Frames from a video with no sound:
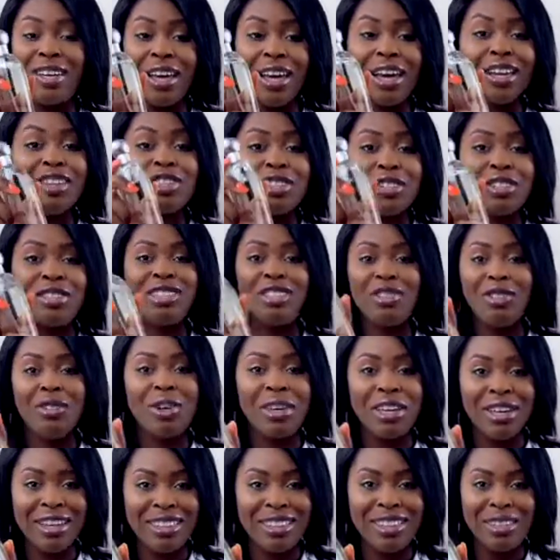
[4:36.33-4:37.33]
just go
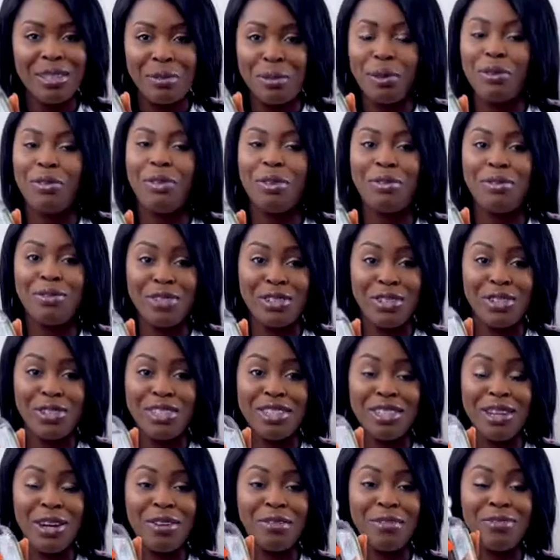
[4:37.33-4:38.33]
get this perfume for
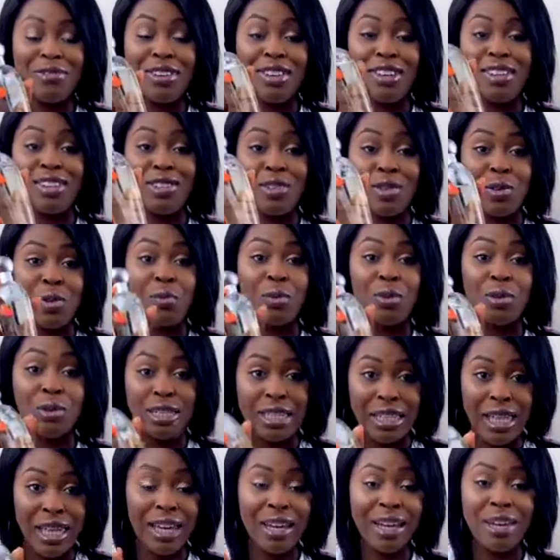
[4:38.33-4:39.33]
yourself and you would
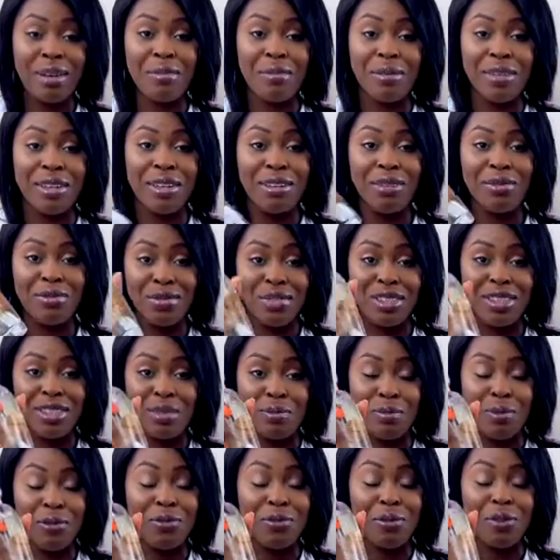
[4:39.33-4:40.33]
thank me for this
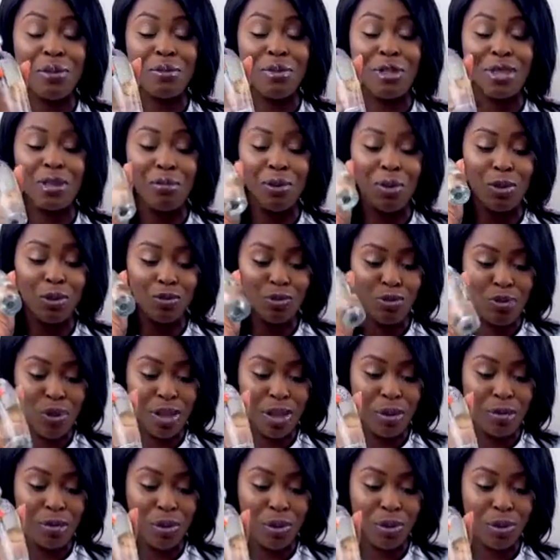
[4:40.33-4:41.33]
perfume. It smells
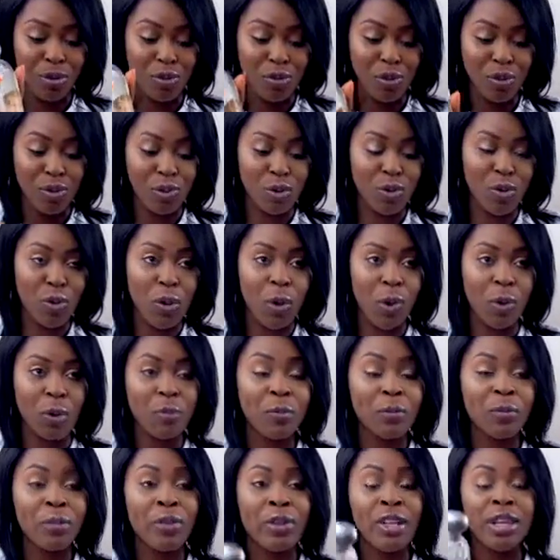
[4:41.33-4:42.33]
really beautiful. So
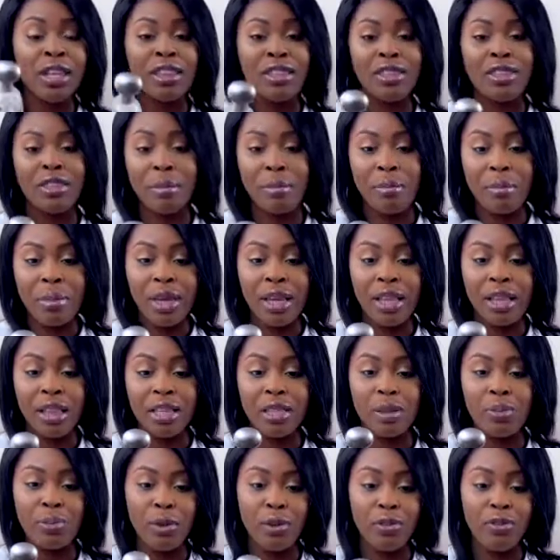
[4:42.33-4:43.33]
to me,
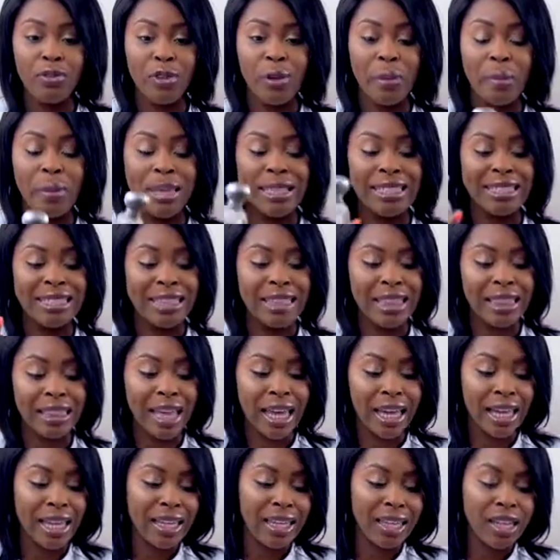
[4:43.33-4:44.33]
this perfume is
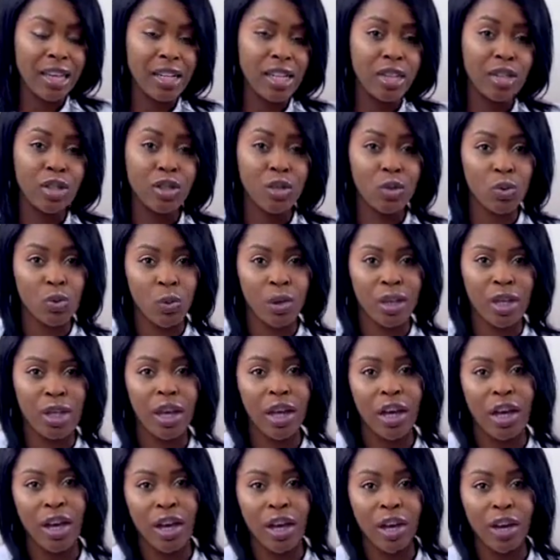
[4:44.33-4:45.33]
light, sweet,
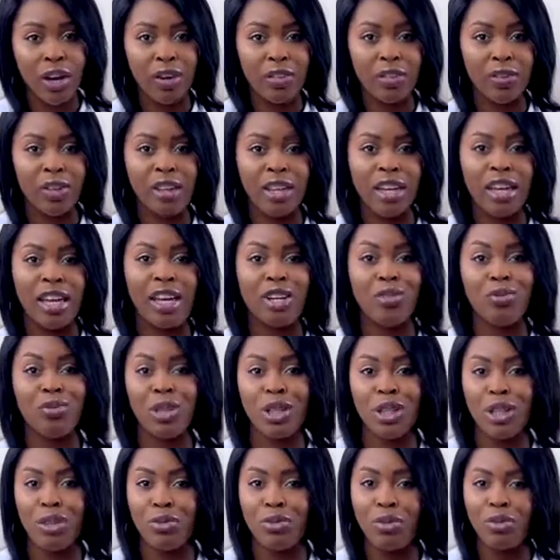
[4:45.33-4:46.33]
airy, and
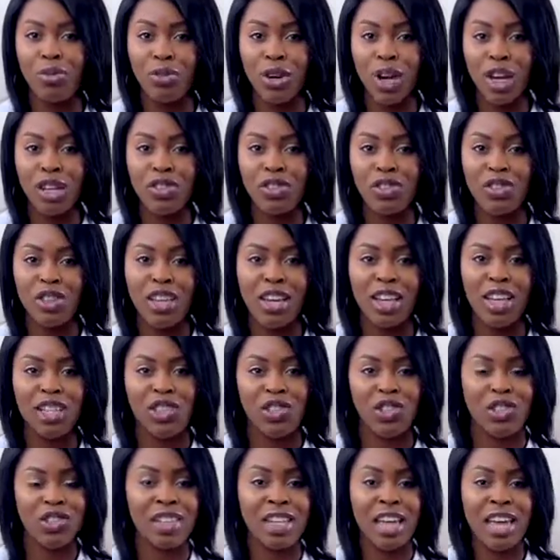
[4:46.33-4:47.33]
really fresh. It has
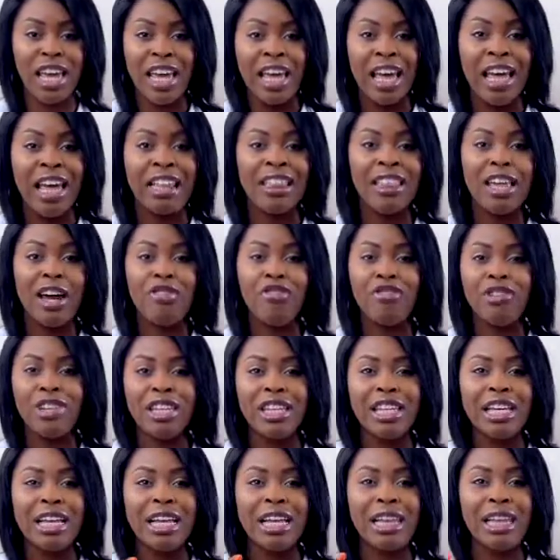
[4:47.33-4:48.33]
just that
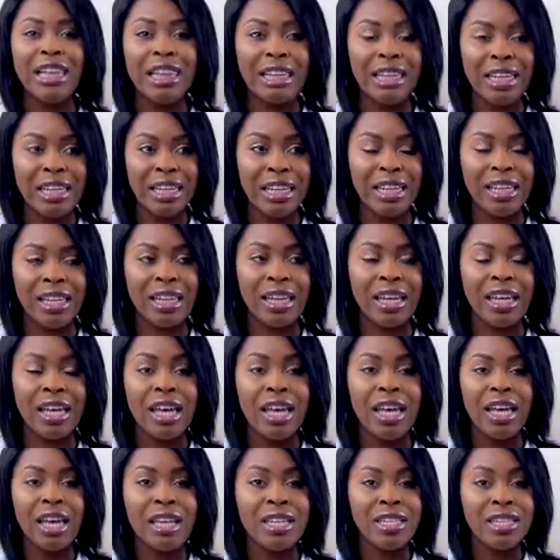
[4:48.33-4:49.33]
really clean
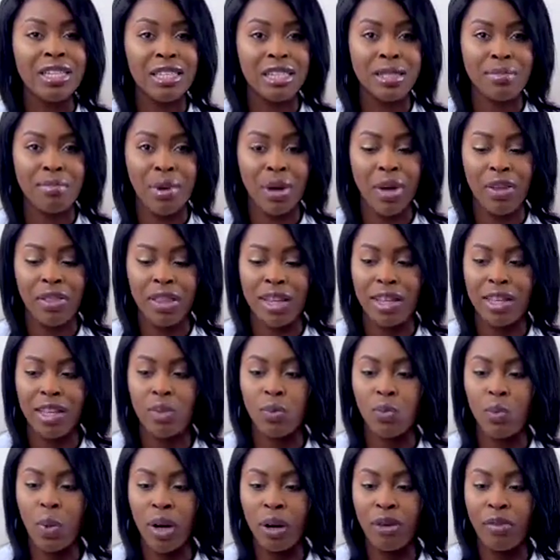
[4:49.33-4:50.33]
smell. Like,
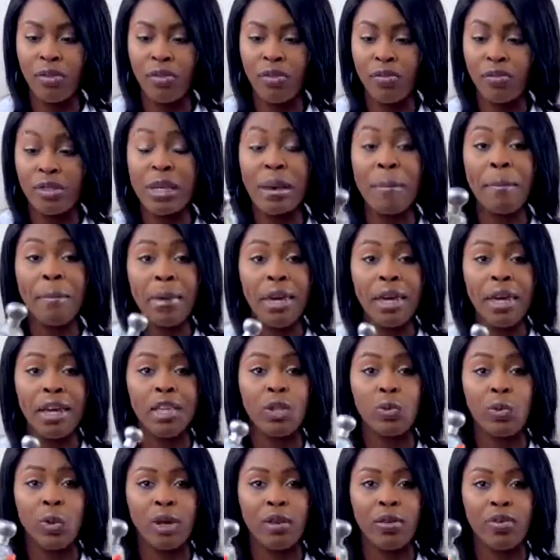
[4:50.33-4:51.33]
to me
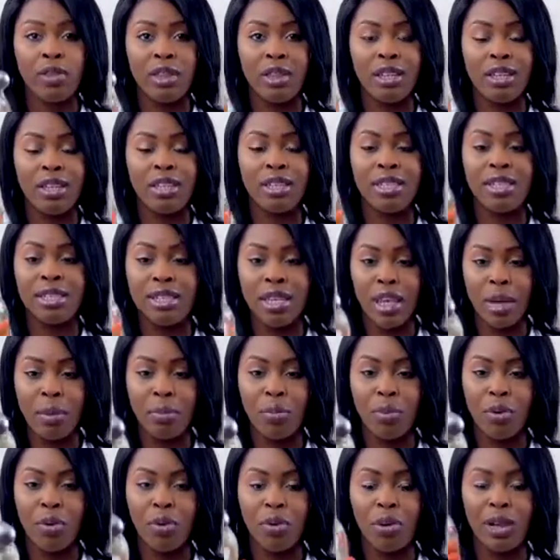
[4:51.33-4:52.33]
it's one of the
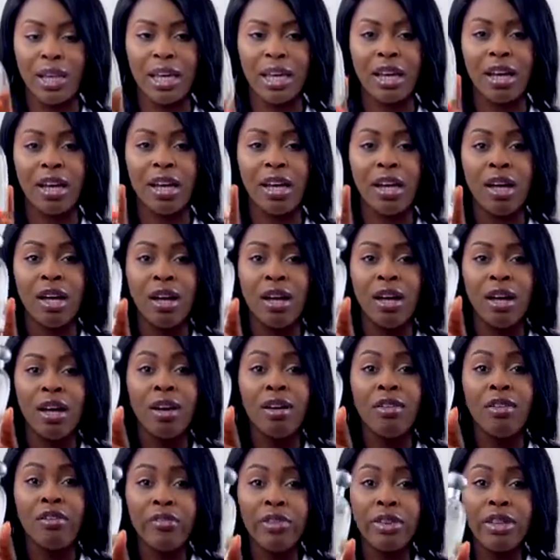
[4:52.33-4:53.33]
staple, like
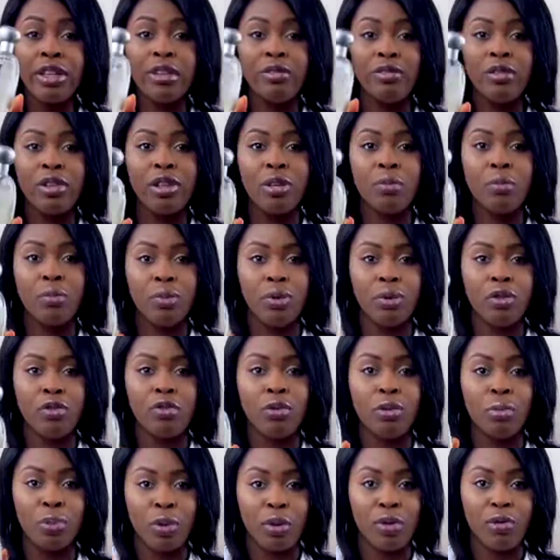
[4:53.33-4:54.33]
really
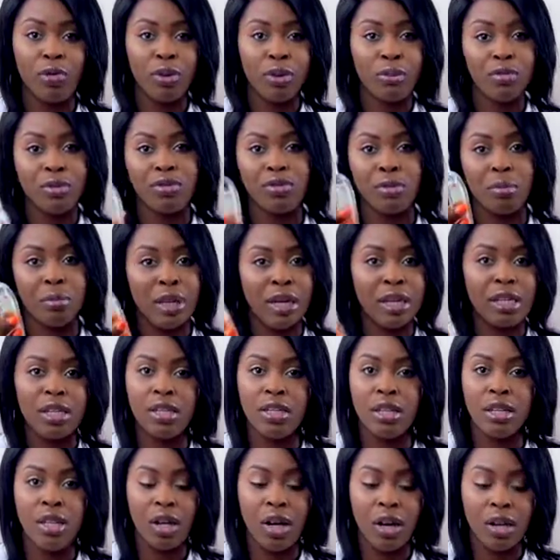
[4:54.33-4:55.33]
beautiful perfumes from
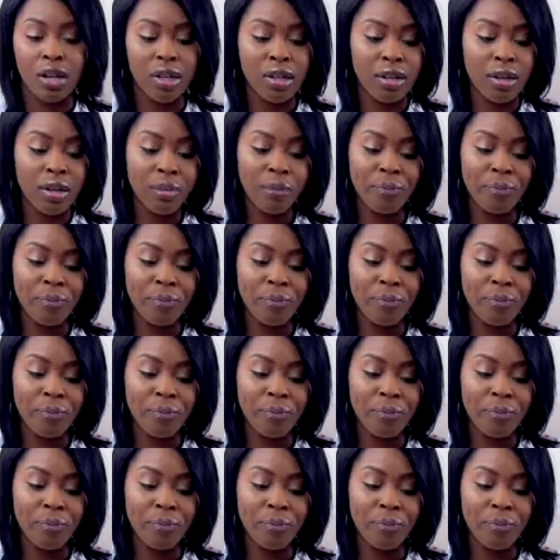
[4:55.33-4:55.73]
Estee Lauder.